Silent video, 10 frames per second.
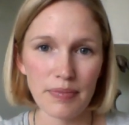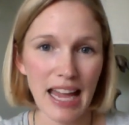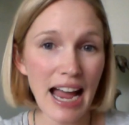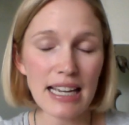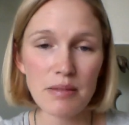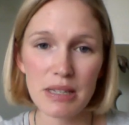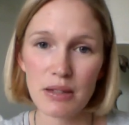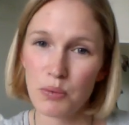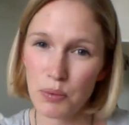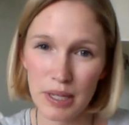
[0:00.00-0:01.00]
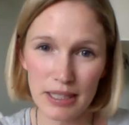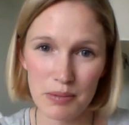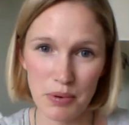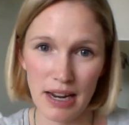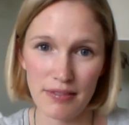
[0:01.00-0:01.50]
That can be a
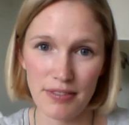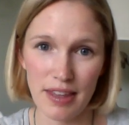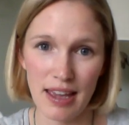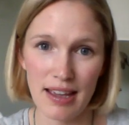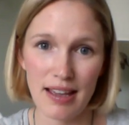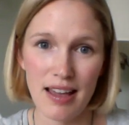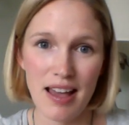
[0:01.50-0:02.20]
really brave thing.